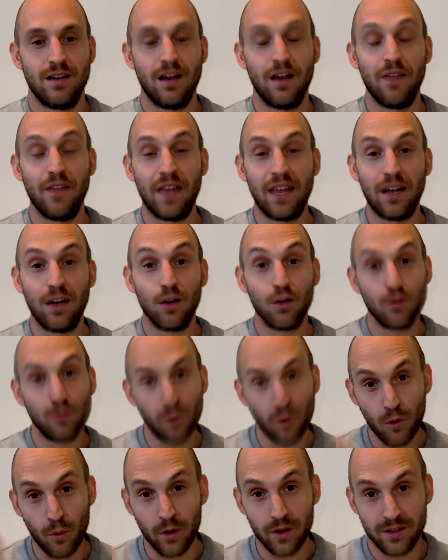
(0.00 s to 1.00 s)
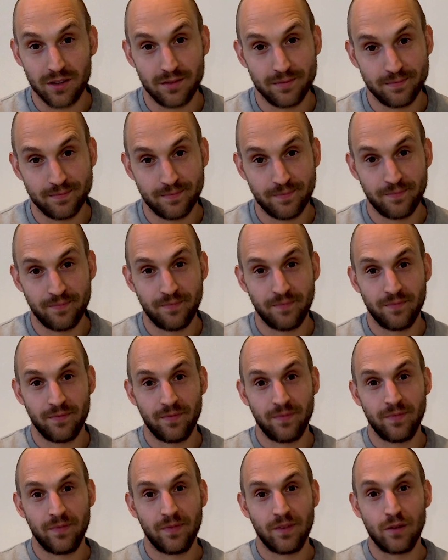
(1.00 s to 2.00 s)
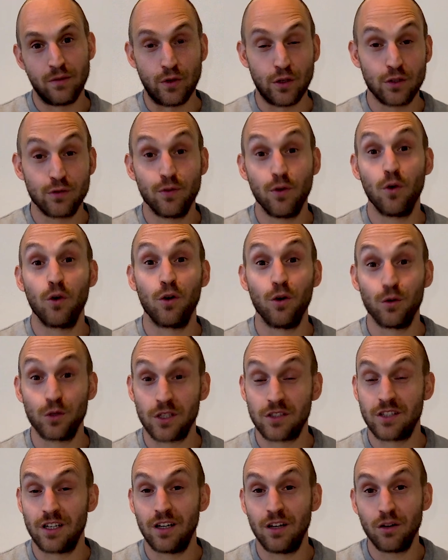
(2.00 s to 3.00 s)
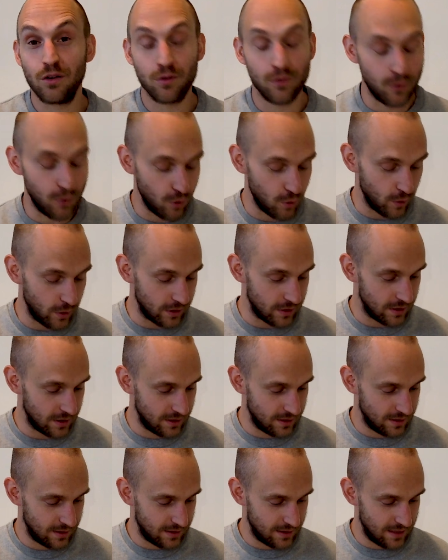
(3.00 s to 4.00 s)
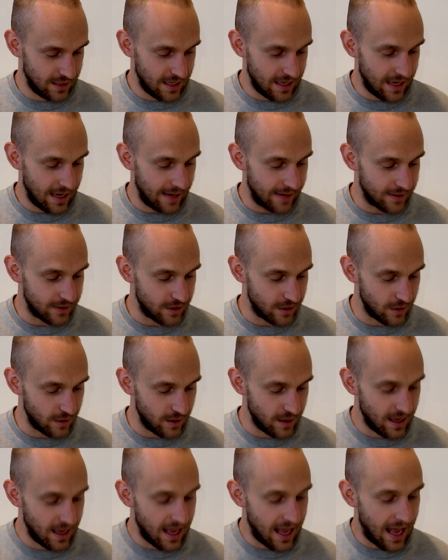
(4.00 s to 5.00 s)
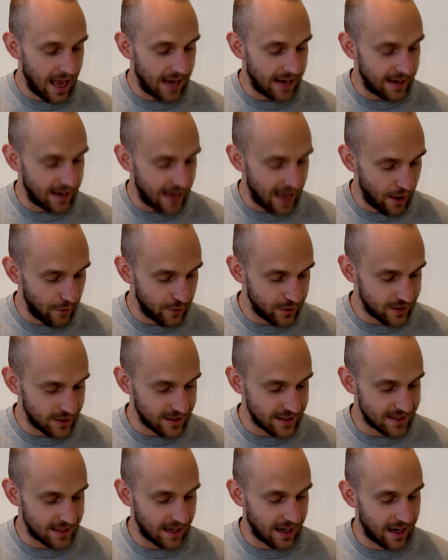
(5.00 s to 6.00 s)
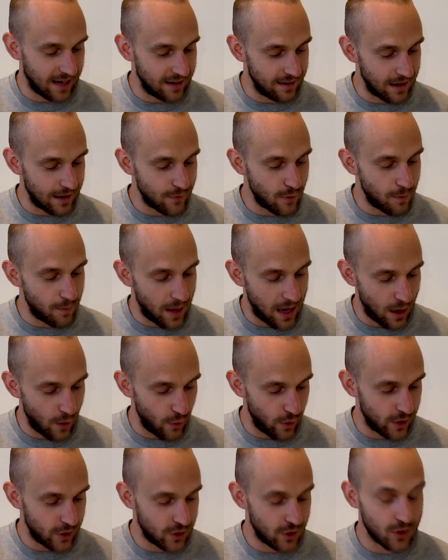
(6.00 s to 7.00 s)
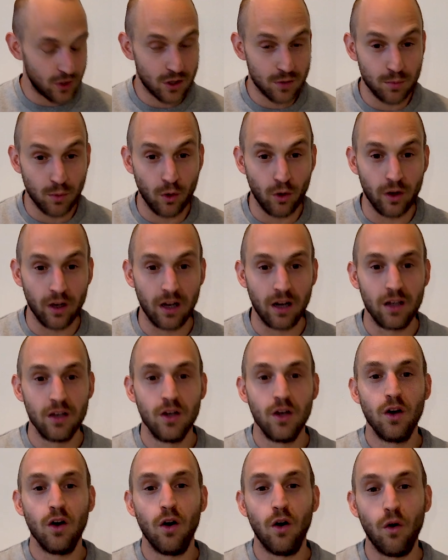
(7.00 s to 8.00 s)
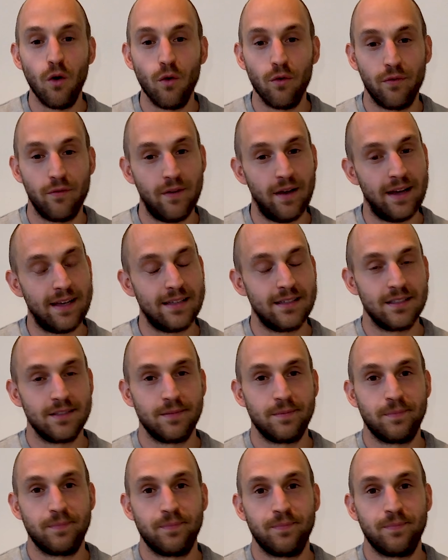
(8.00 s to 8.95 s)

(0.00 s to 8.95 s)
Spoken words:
And then look forward. Verse 4 calls us to look forward into an inheritance that can never perish, spoil or fade.